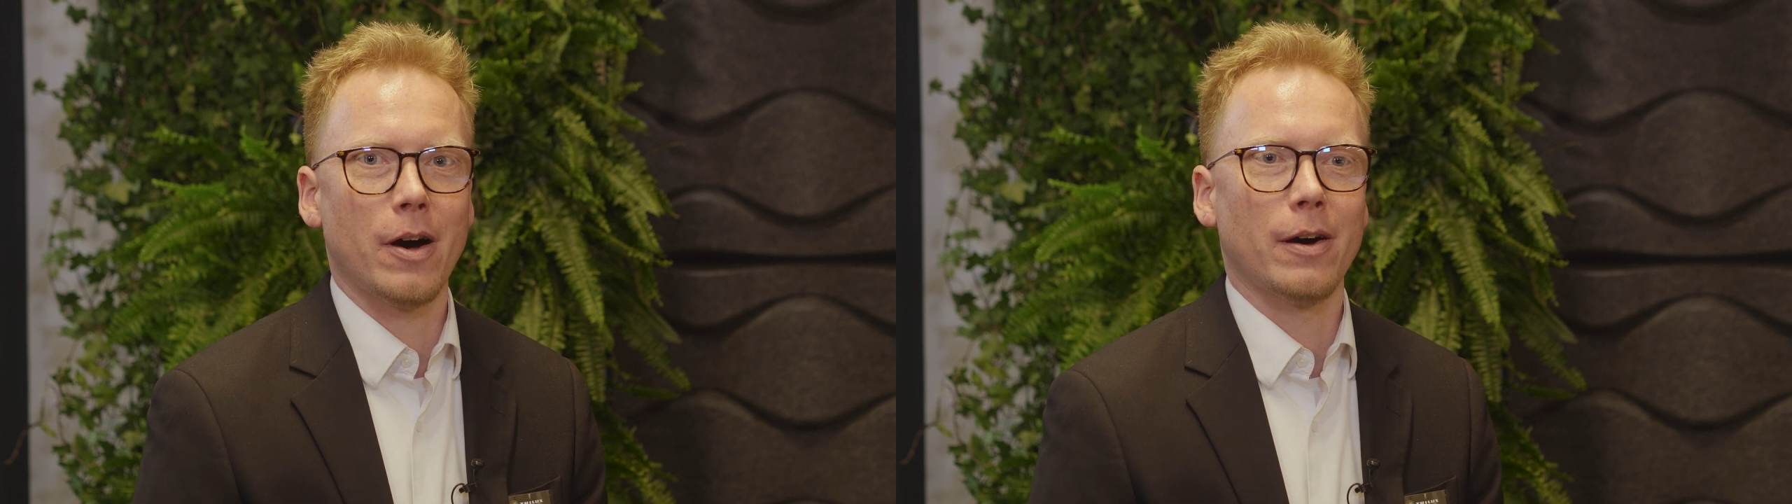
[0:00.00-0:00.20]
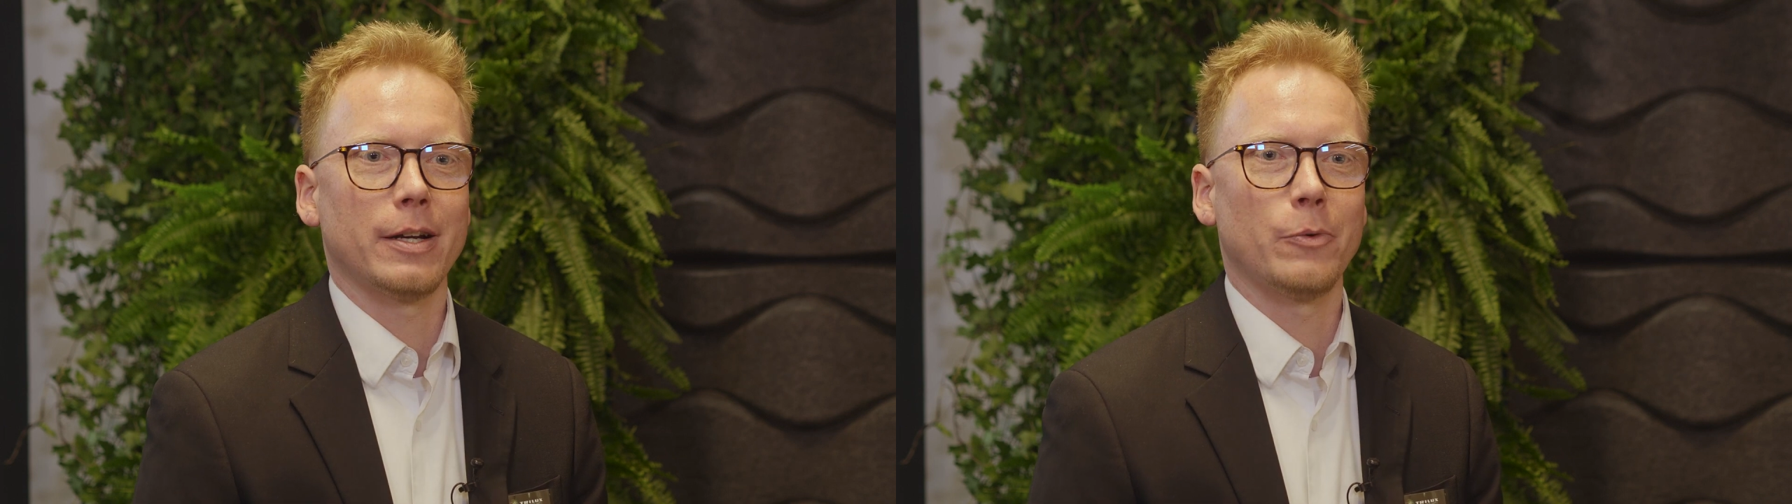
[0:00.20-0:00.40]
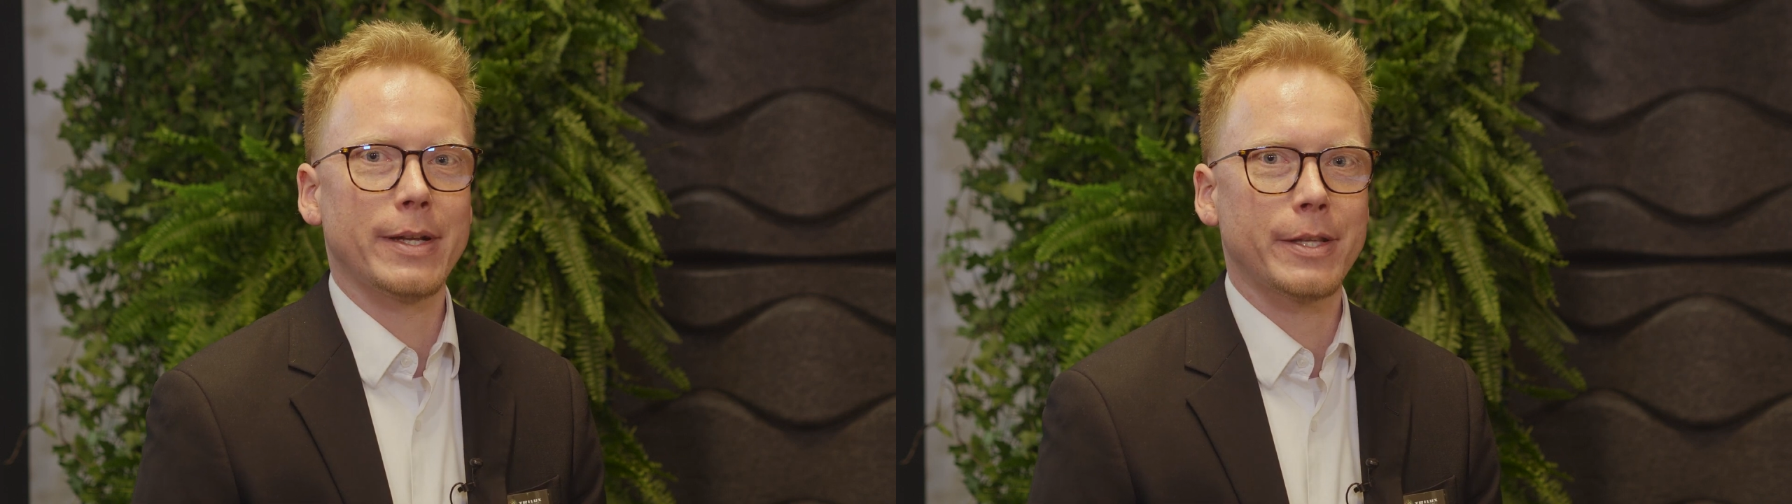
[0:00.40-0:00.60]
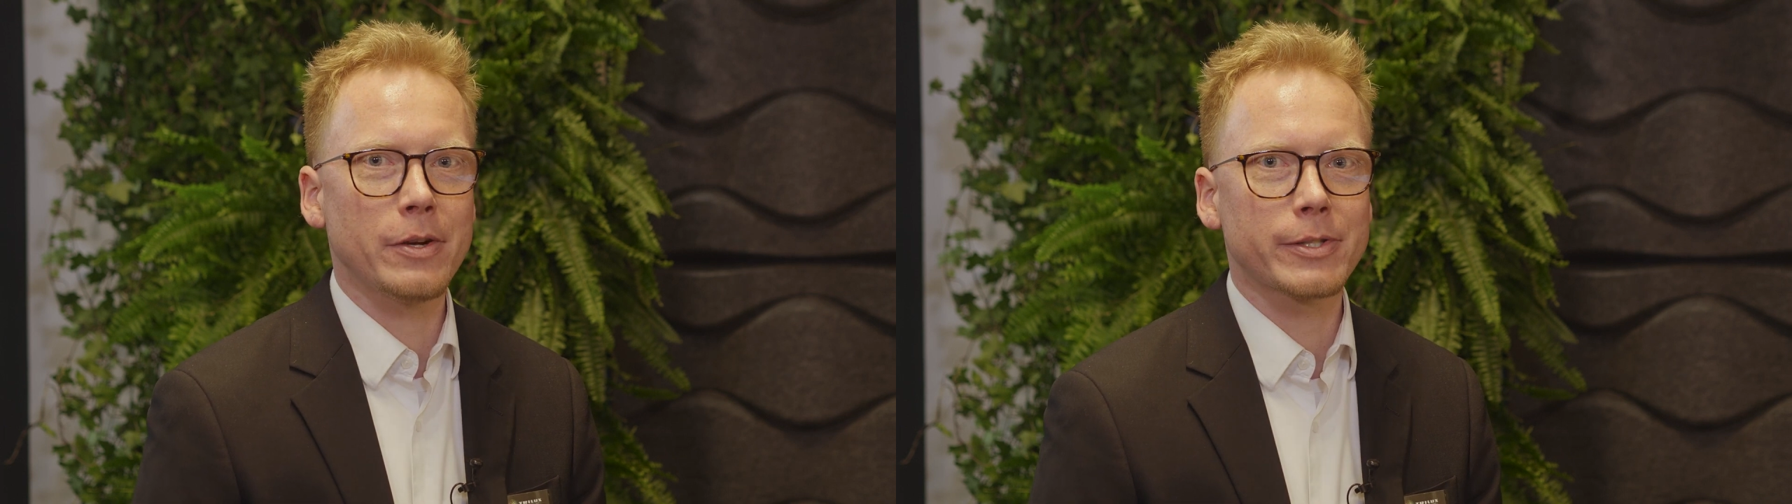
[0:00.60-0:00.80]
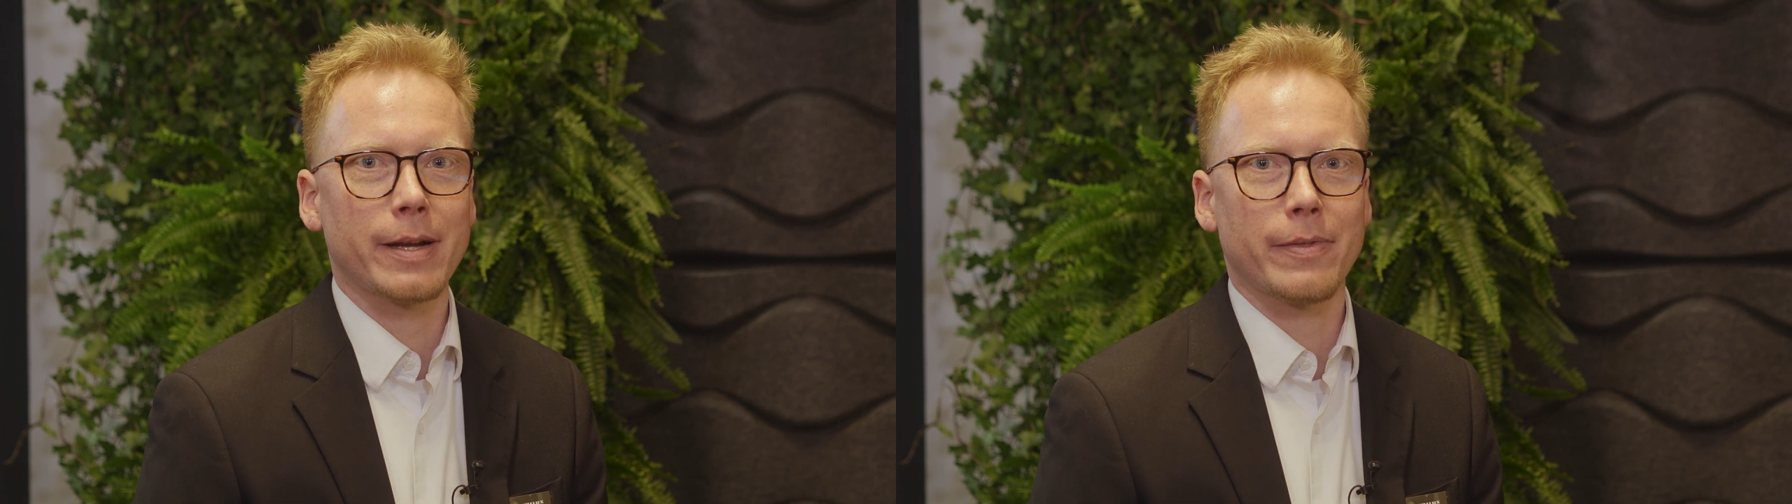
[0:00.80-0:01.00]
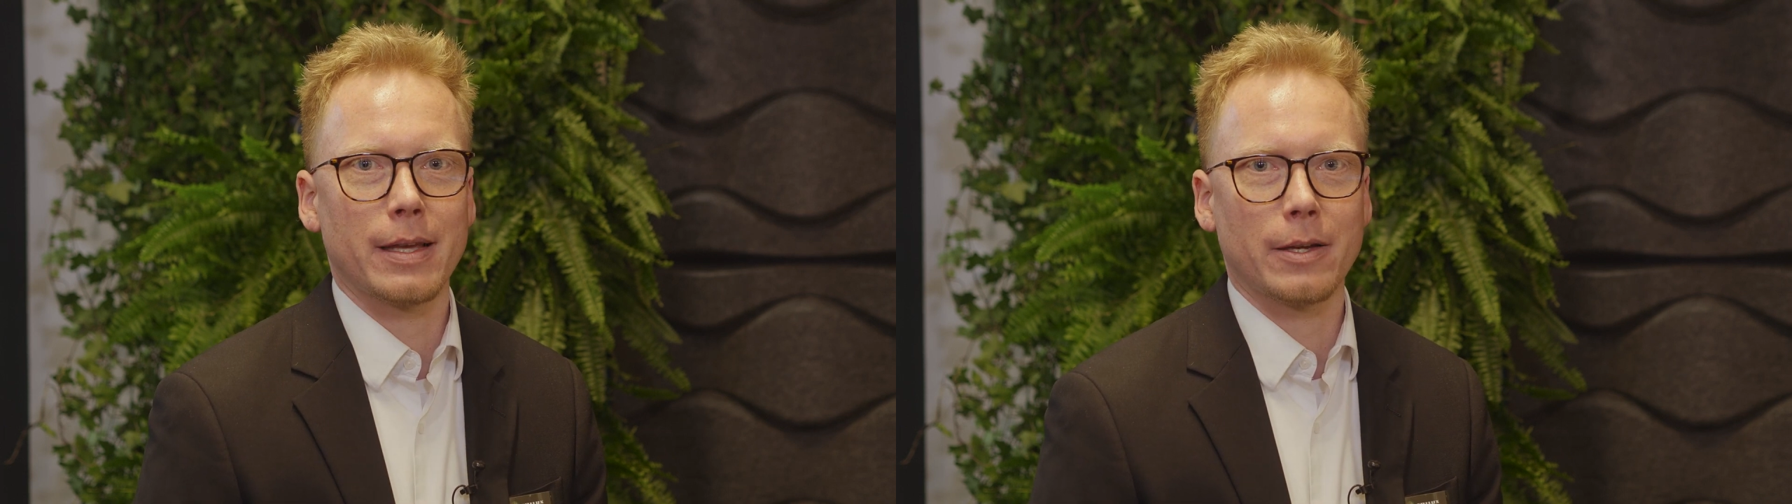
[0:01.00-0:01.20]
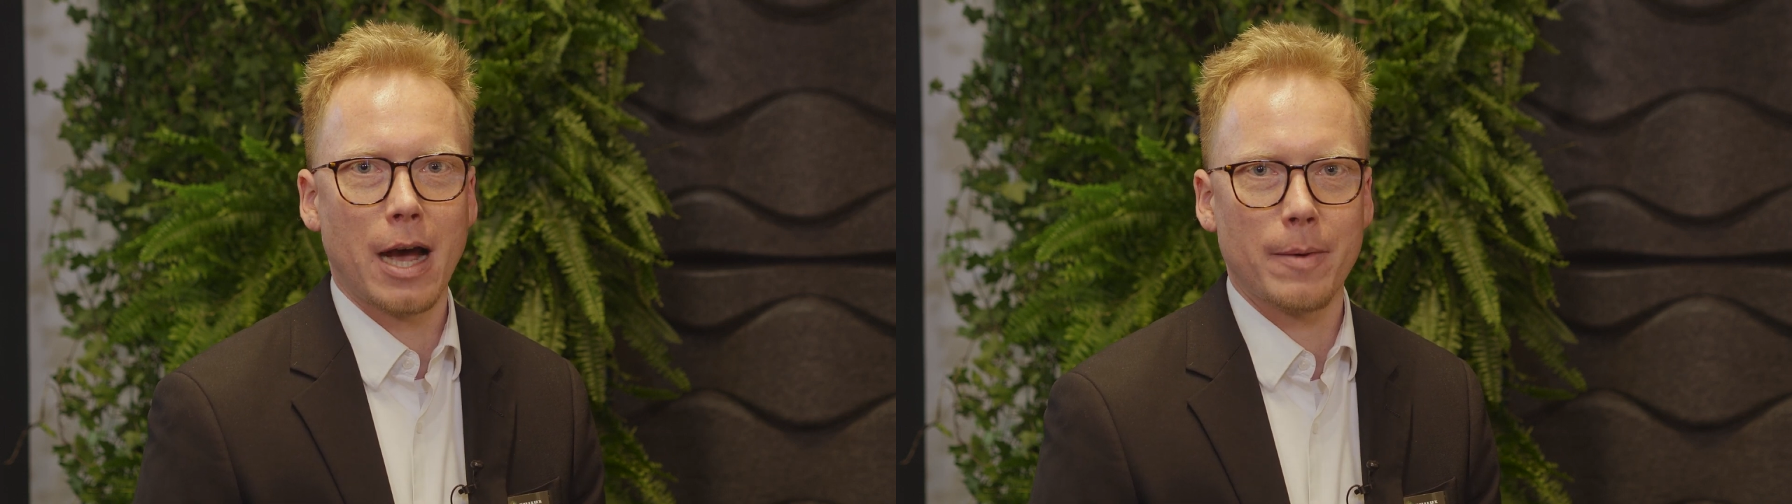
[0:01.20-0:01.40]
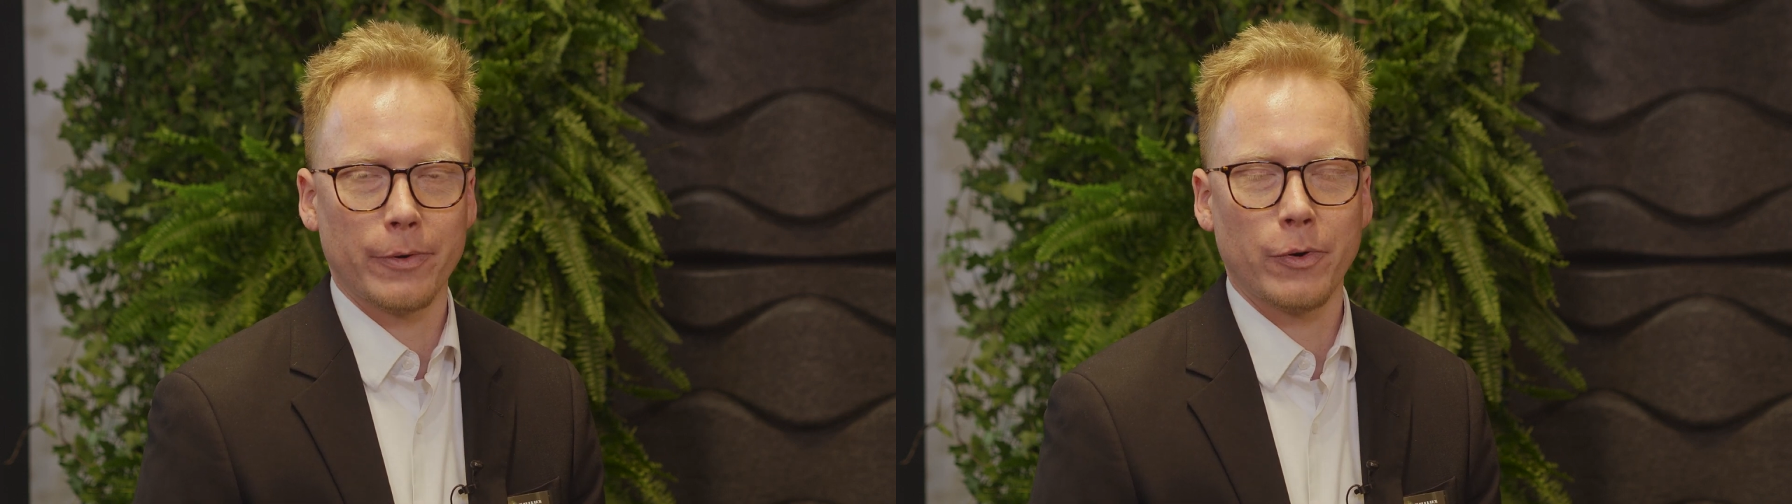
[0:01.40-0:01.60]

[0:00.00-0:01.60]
on reducing the carbon